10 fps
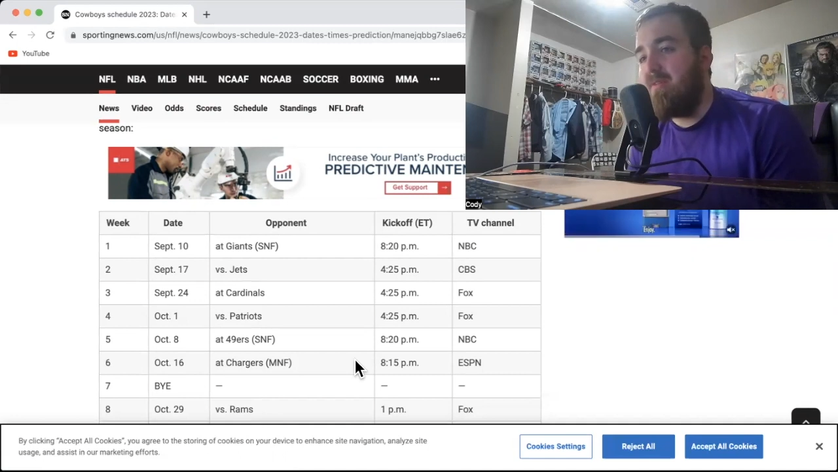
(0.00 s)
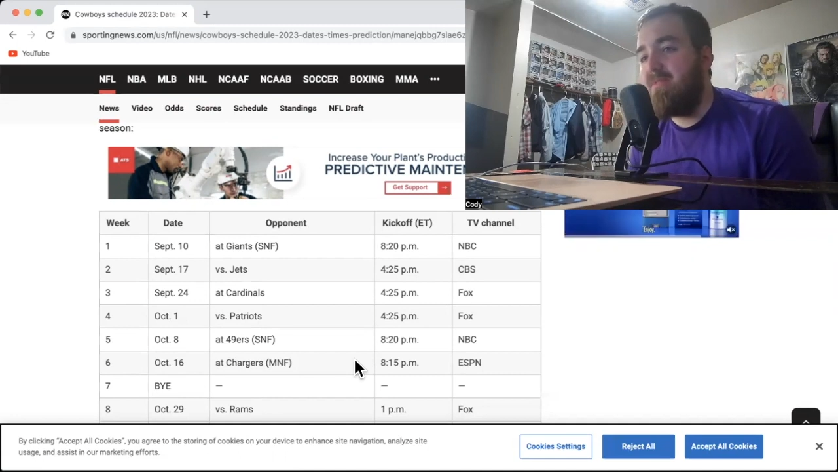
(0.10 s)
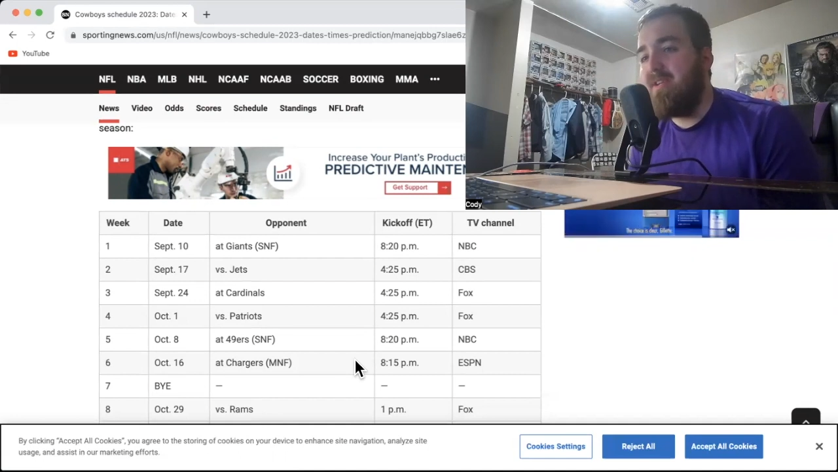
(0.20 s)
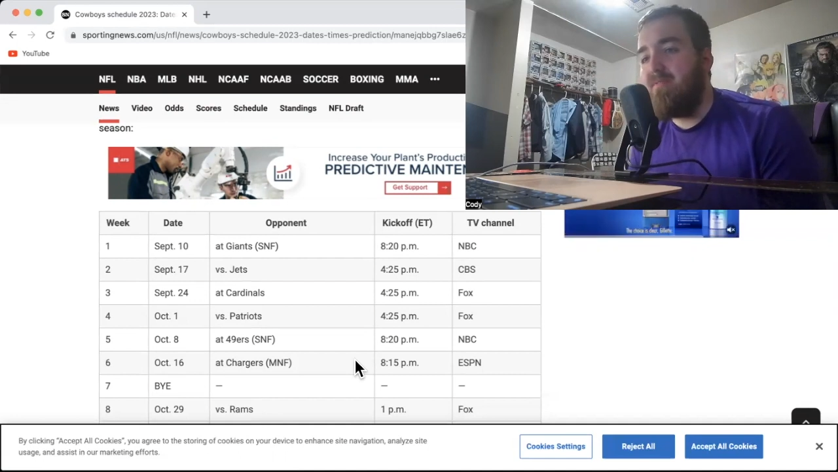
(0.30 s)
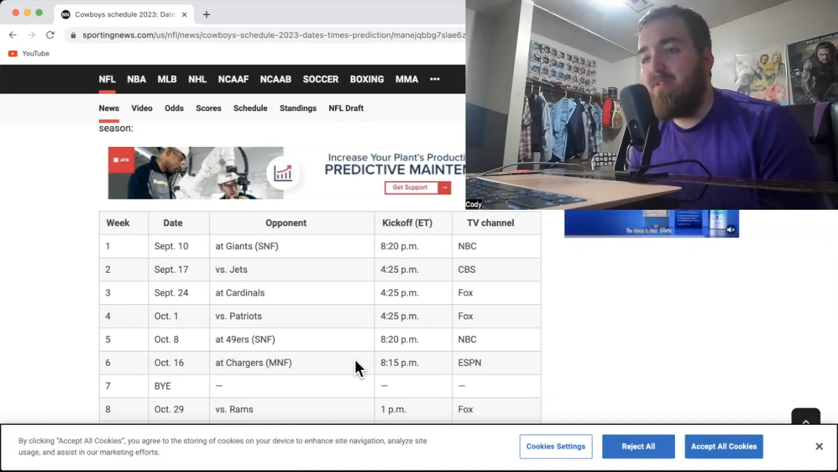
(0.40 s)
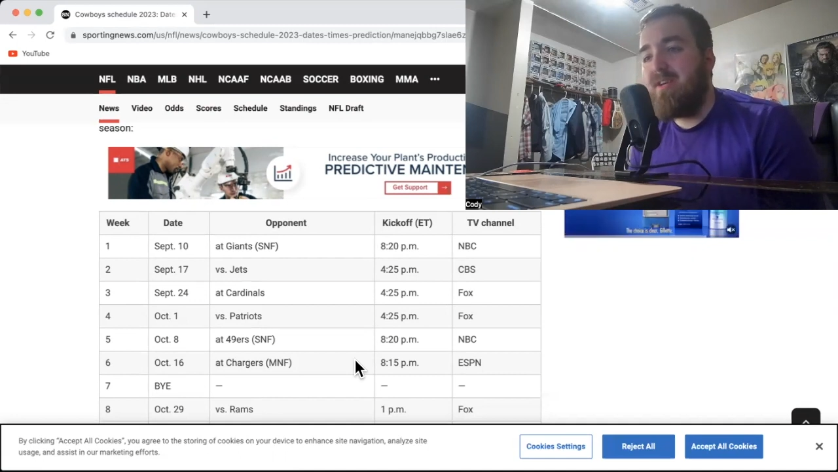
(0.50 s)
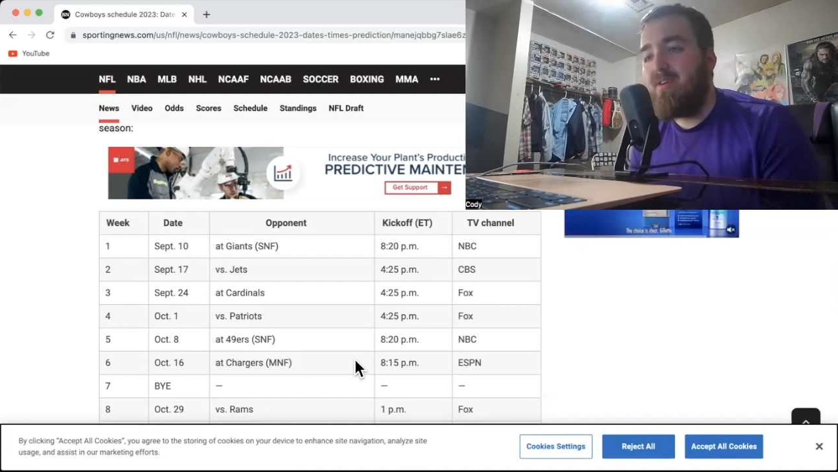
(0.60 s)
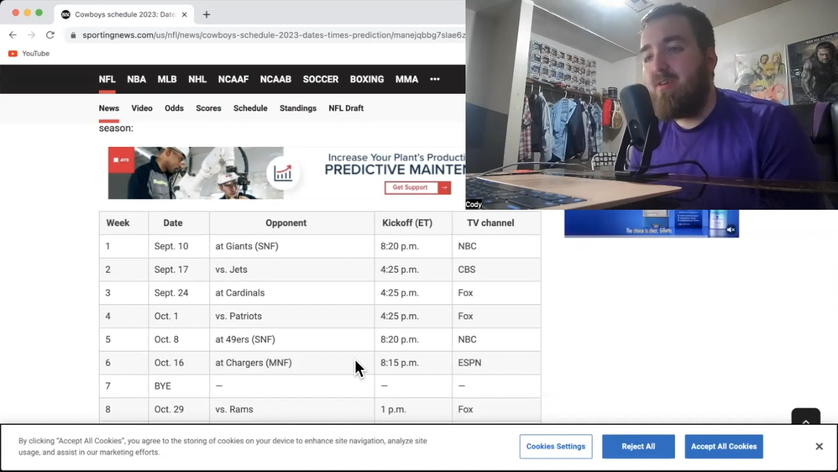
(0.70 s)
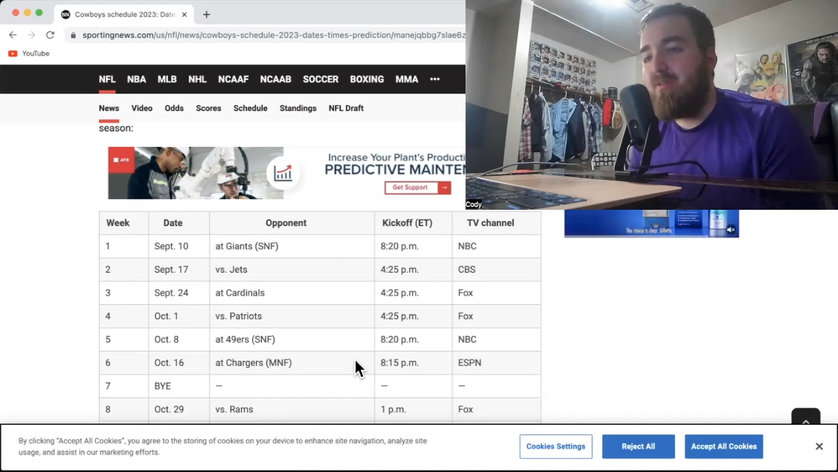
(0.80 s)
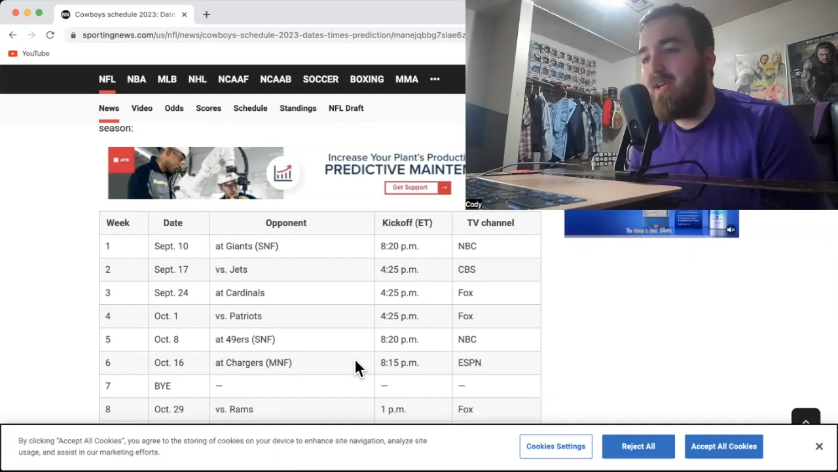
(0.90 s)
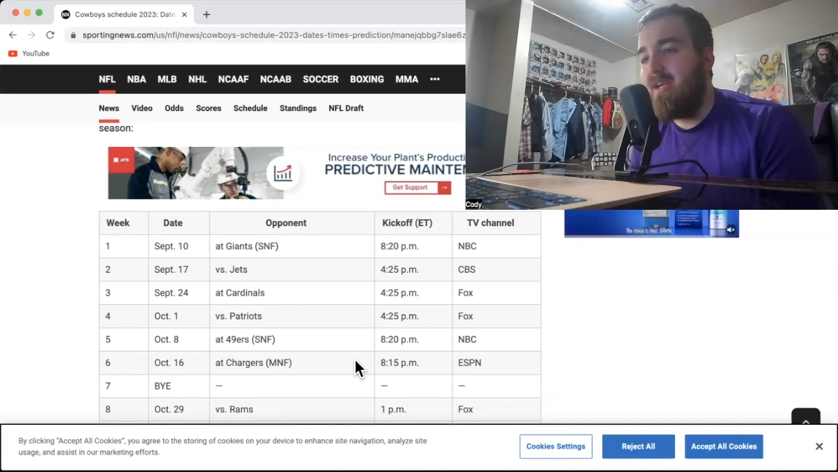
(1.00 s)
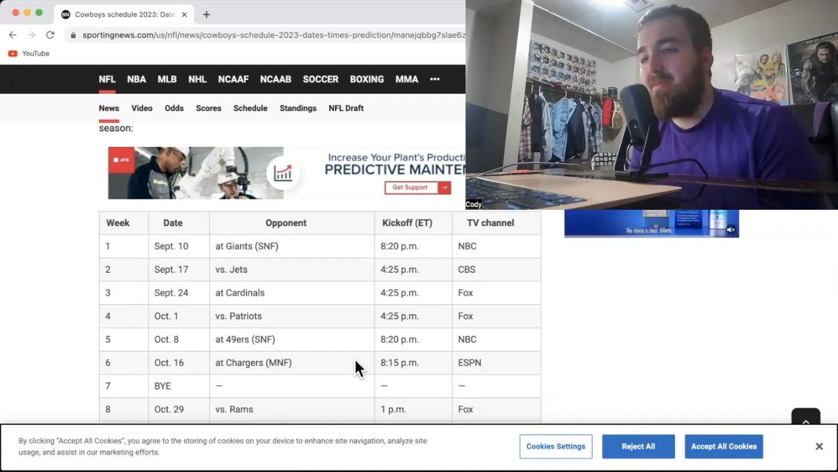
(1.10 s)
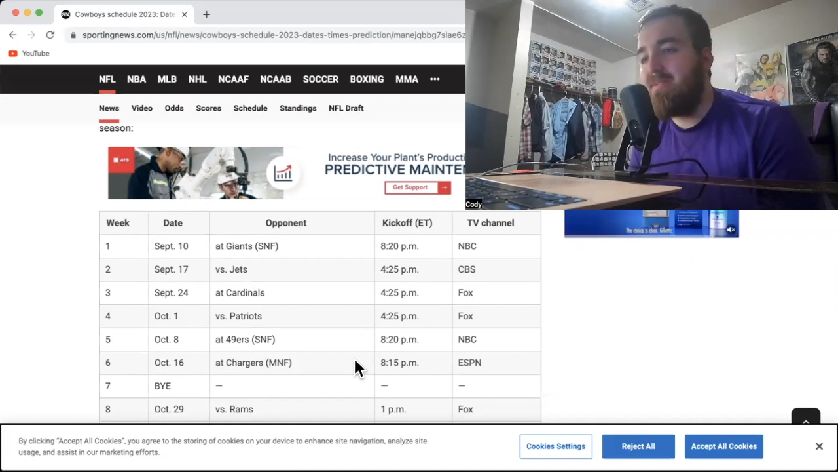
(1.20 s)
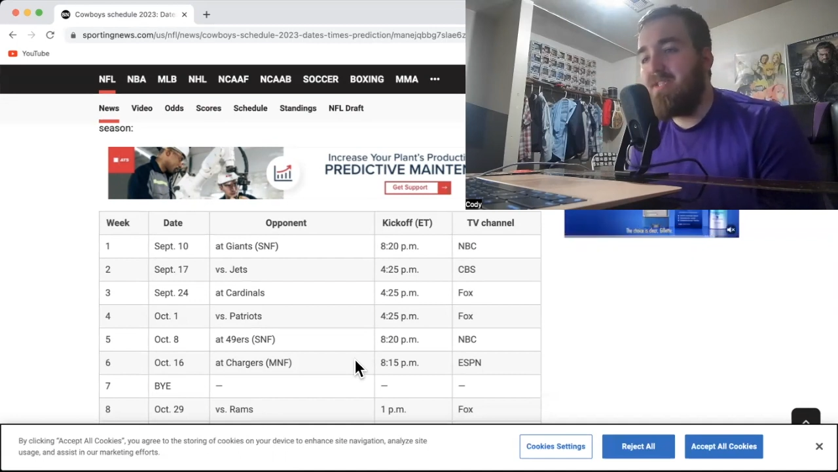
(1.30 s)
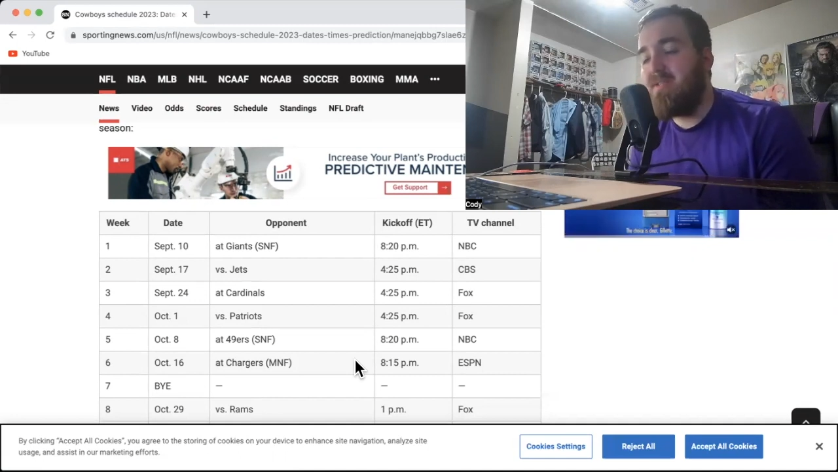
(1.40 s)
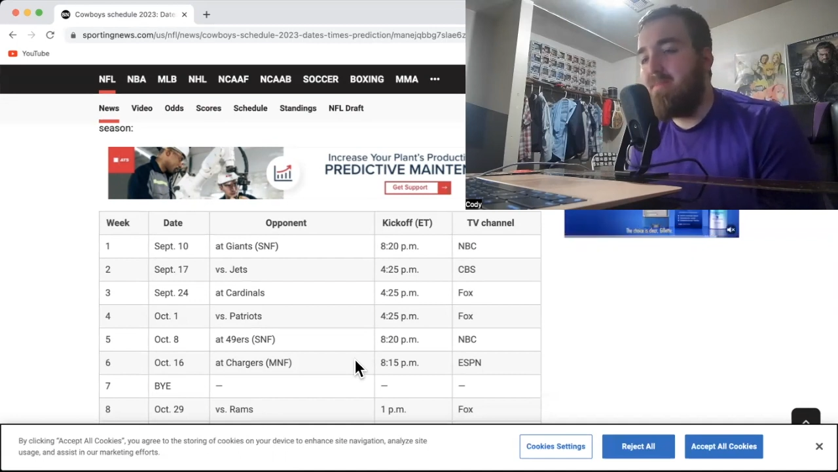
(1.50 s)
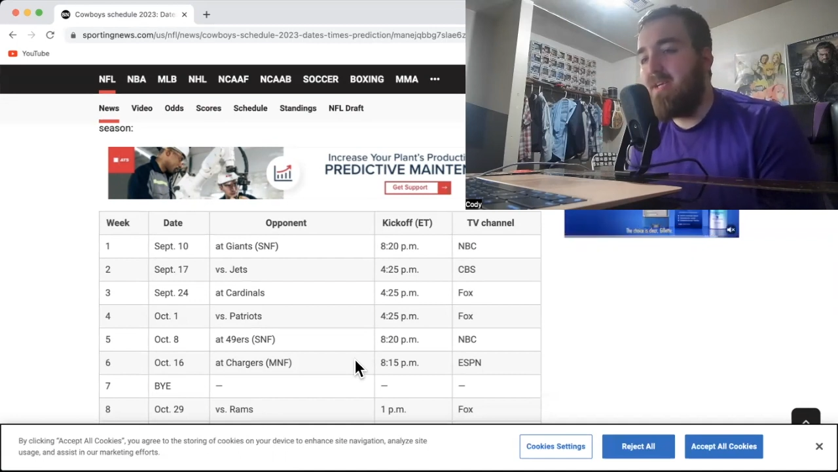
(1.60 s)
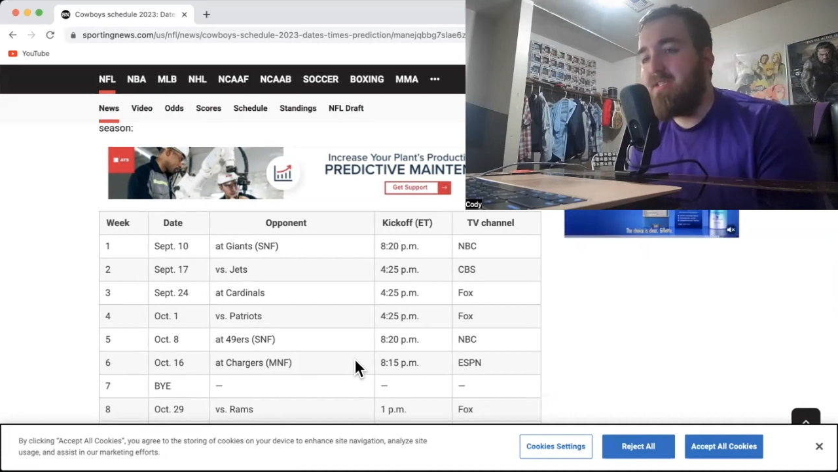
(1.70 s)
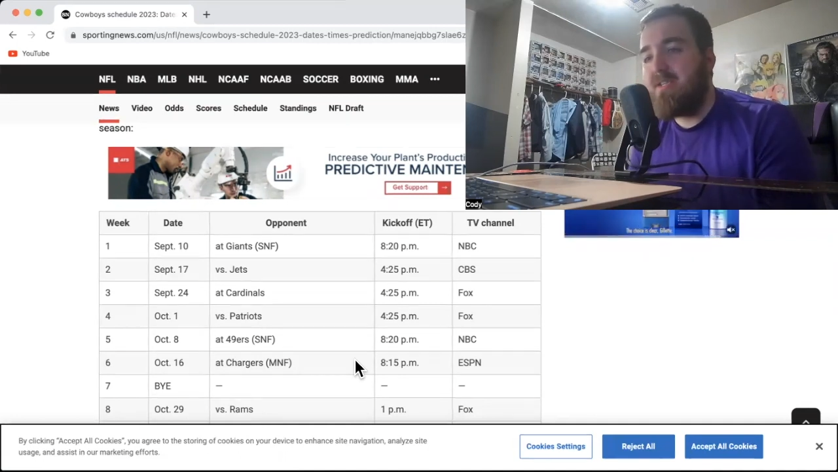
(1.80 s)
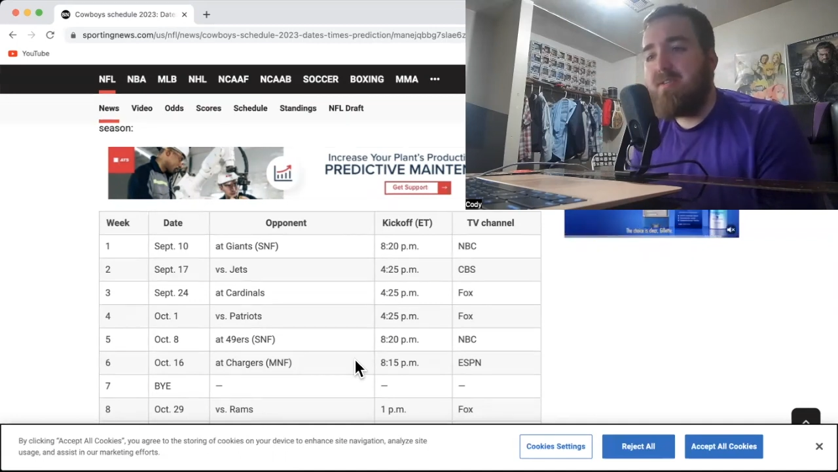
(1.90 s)
Whenever they call games, it's
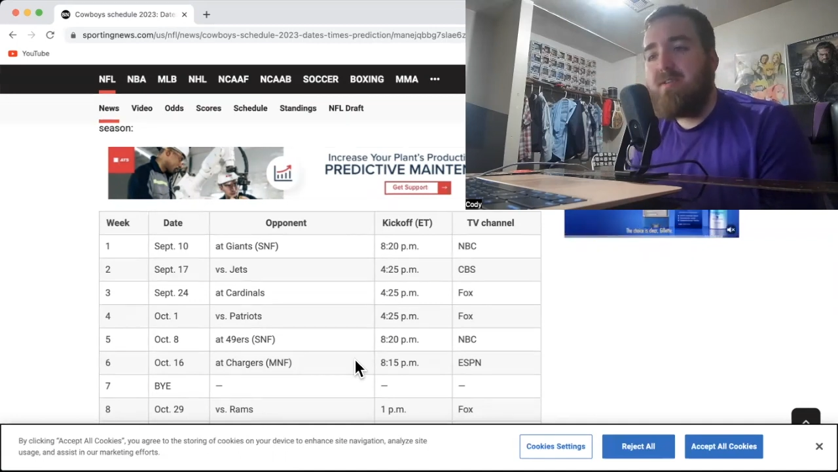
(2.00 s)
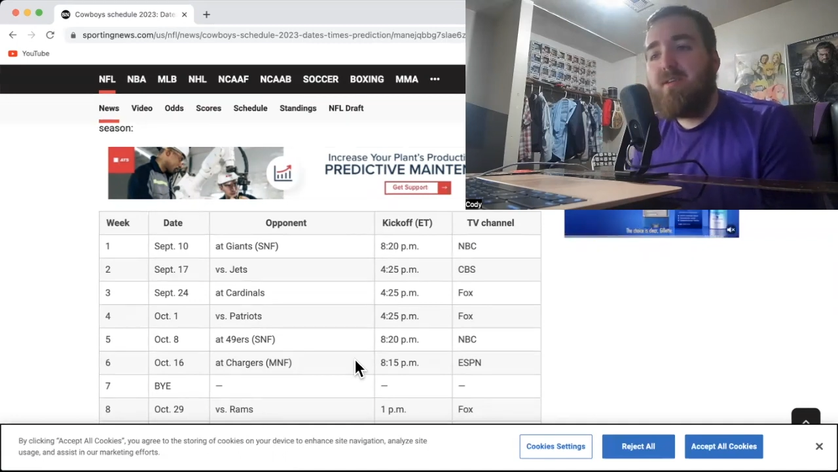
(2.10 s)
amazing.